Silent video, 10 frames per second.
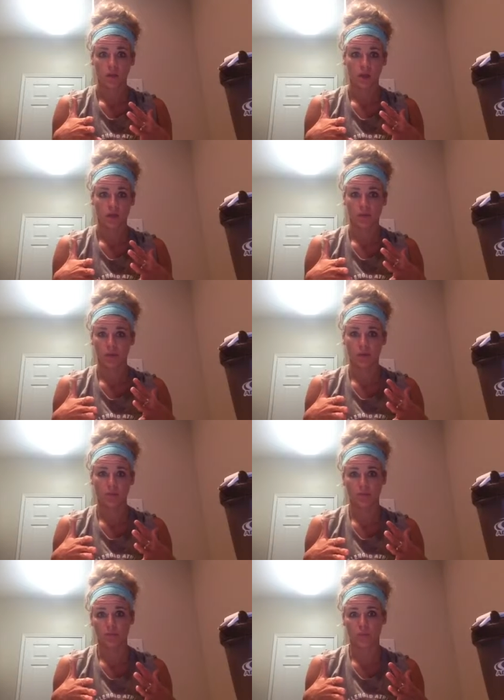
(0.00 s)
like made me
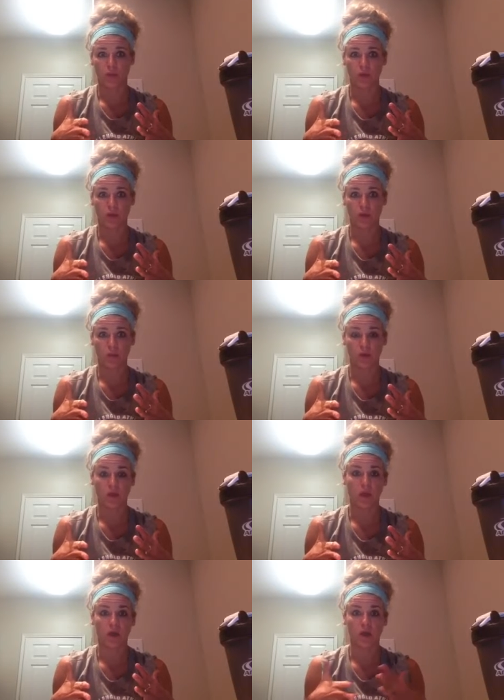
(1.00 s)
rethink being
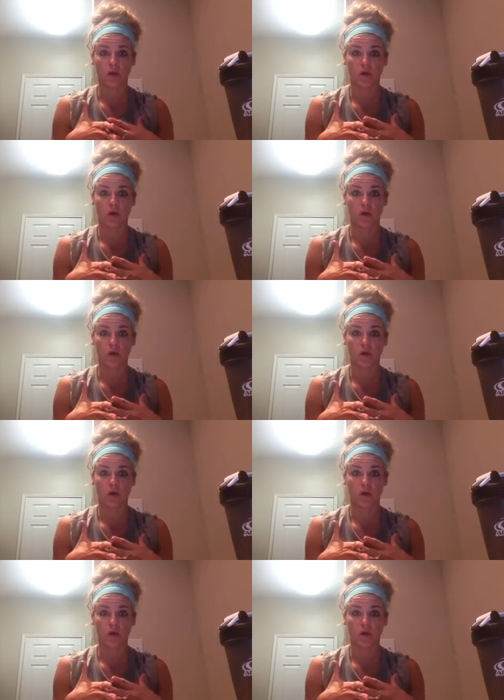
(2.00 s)
like,